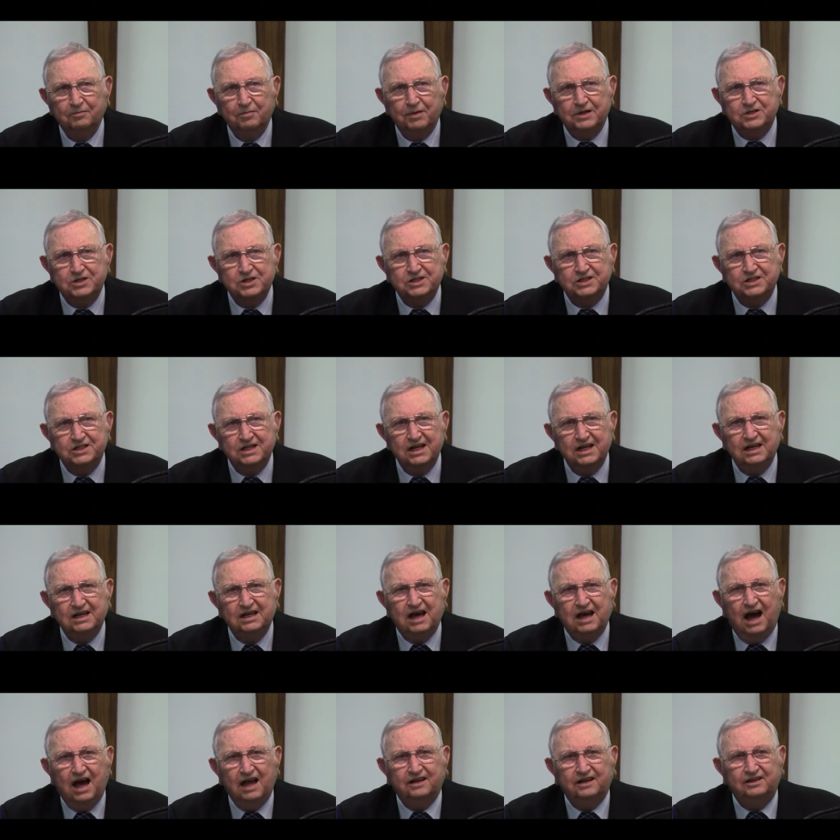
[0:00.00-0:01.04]
But you see,
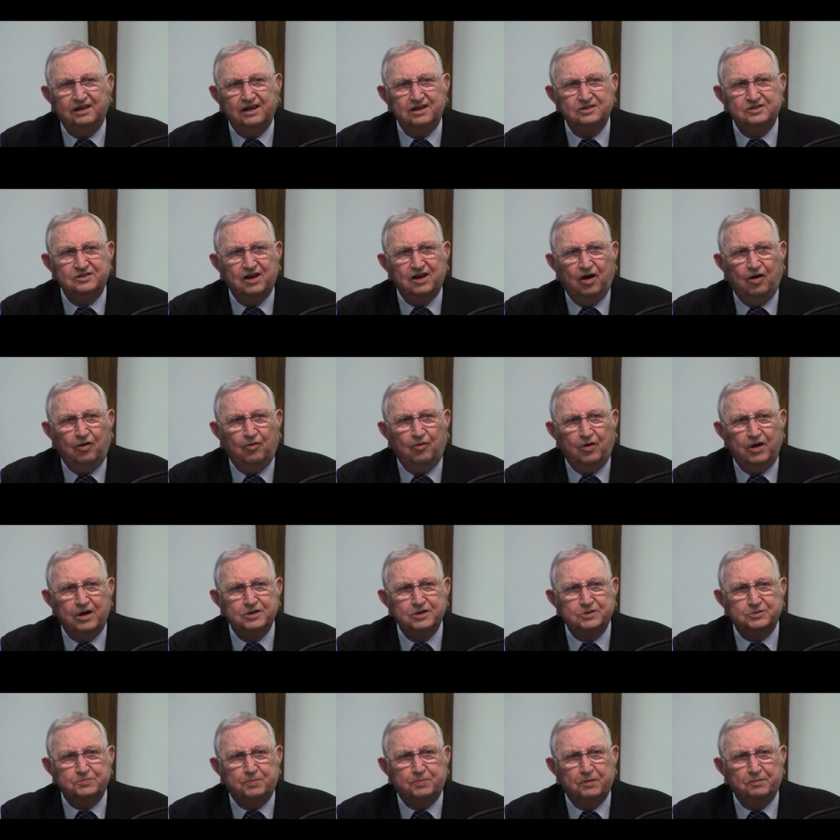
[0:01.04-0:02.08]
God doesn't
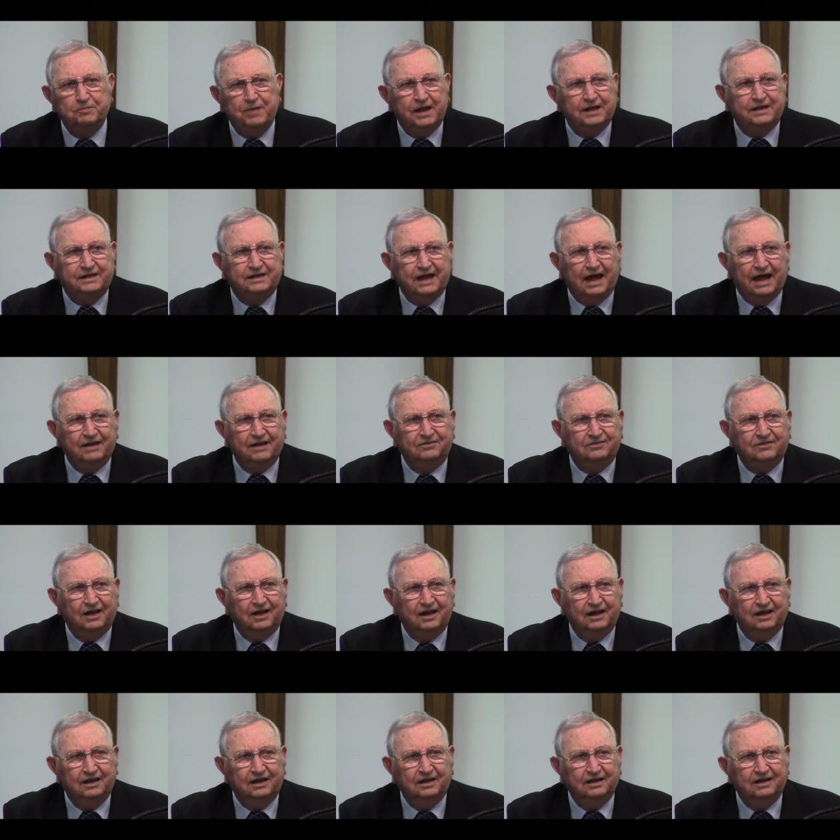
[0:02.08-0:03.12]
always permit that
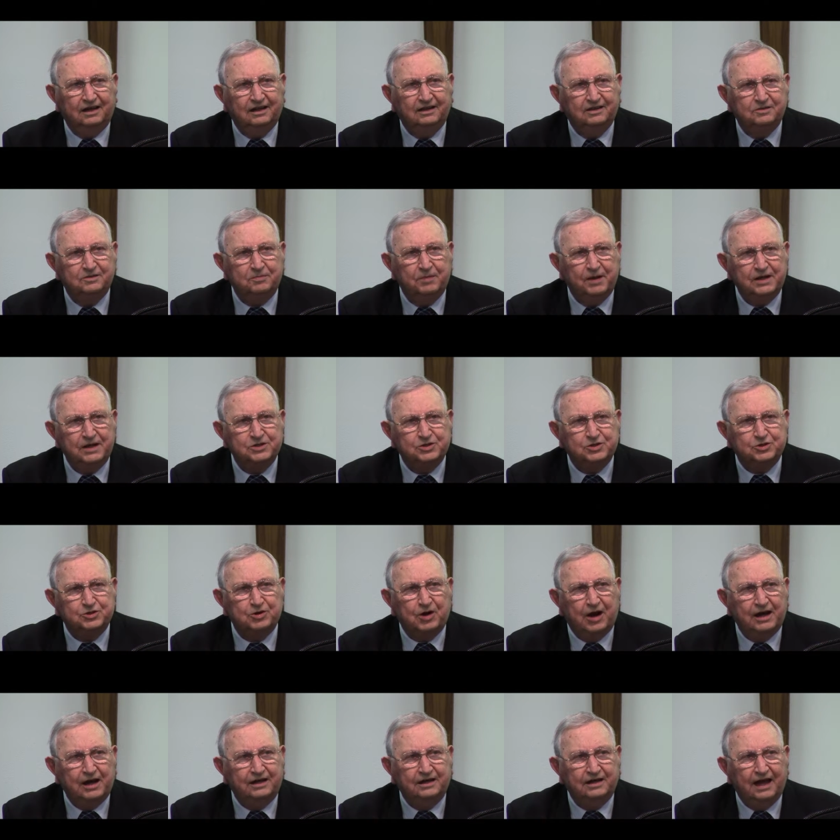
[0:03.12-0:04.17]
thing to be
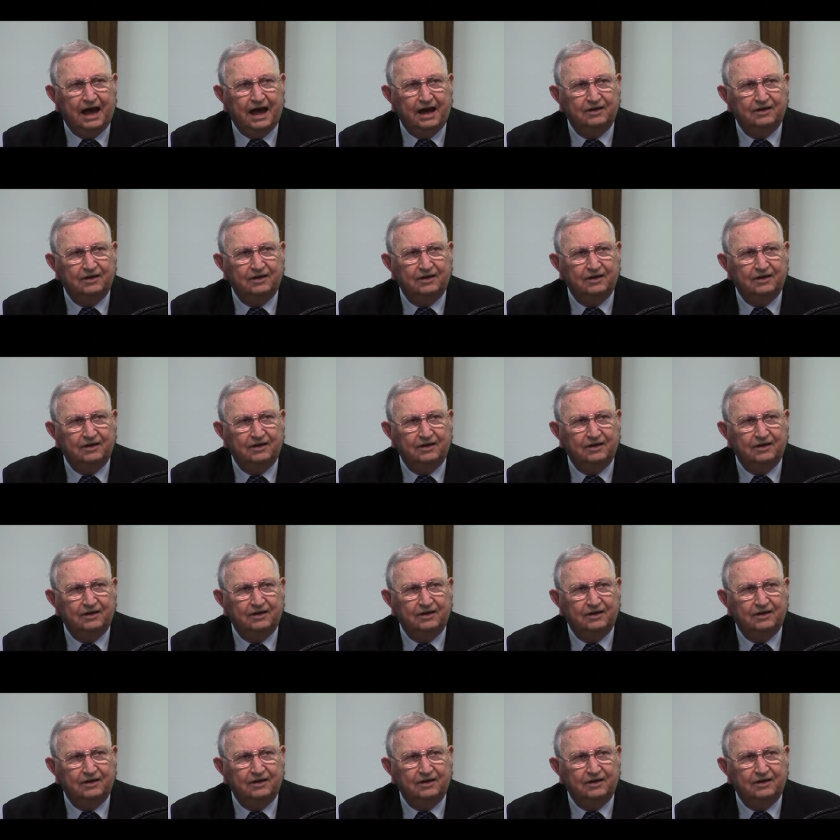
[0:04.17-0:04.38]
straightened